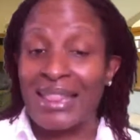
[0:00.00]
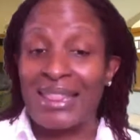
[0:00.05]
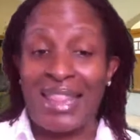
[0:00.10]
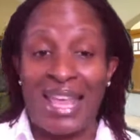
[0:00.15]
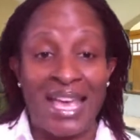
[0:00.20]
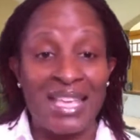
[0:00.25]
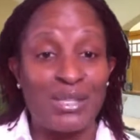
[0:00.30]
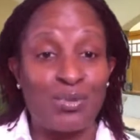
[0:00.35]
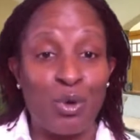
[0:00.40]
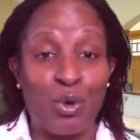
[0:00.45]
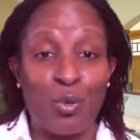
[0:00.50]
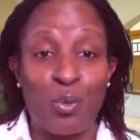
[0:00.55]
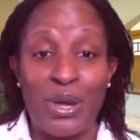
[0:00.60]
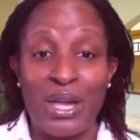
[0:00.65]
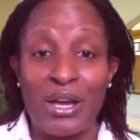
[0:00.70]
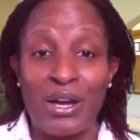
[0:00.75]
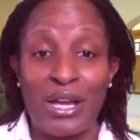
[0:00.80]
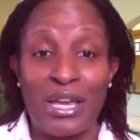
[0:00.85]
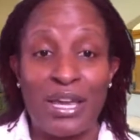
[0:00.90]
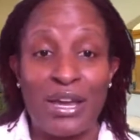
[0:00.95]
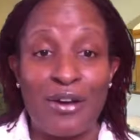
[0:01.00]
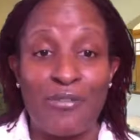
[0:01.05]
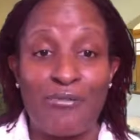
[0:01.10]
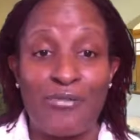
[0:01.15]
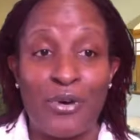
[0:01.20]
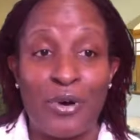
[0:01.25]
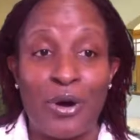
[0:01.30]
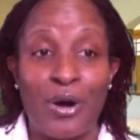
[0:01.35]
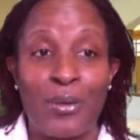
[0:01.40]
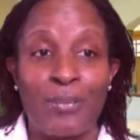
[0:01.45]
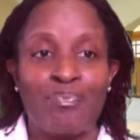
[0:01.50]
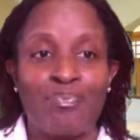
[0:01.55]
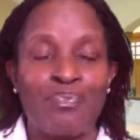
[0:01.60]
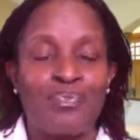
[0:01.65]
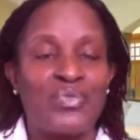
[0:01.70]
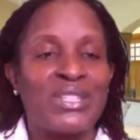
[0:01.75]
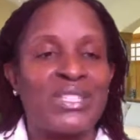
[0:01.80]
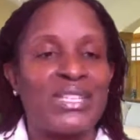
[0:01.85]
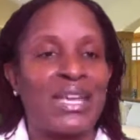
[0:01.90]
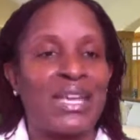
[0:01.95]
That's what we are here for,
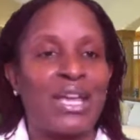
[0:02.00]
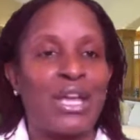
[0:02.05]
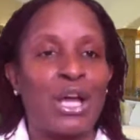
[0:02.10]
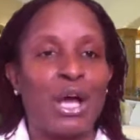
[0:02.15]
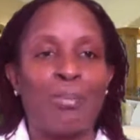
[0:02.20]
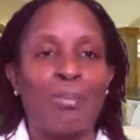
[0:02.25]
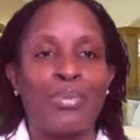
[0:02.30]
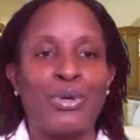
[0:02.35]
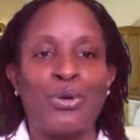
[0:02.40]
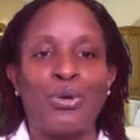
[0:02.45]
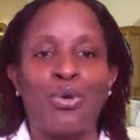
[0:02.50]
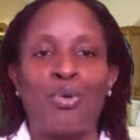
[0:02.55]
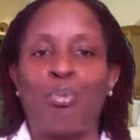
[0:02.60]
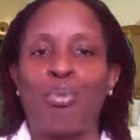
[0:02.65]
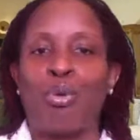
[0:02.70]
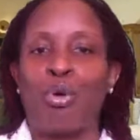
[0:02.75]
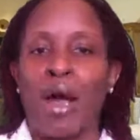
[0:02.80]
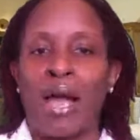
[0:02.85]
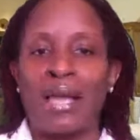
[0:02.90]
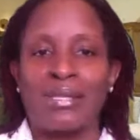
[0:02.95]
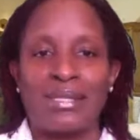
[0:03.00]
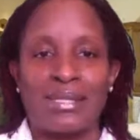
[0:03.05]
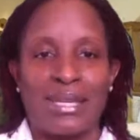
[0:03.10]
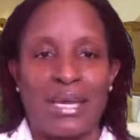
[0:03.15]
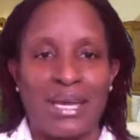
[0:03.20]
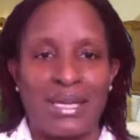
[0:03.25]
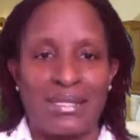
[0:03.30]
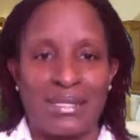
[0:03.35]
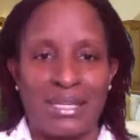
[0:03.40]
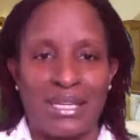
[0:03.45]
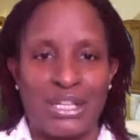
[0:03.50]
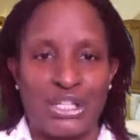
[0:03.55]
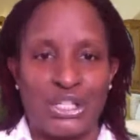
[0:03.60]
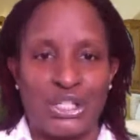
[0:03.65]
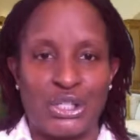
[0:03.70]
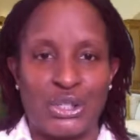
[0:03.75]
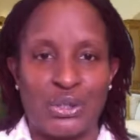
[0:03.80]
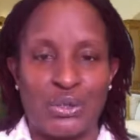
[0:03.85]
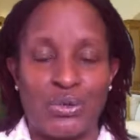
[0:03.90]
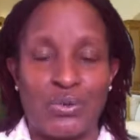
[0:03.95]
to help you process
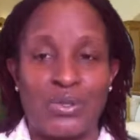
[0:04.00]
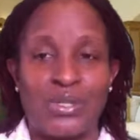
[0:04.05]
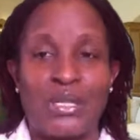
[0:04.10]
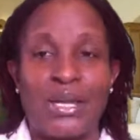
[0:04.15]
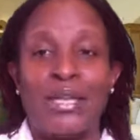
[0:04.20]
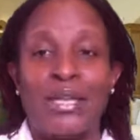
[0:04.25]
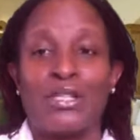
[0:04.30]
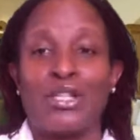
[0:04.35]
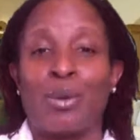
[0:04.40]
issues,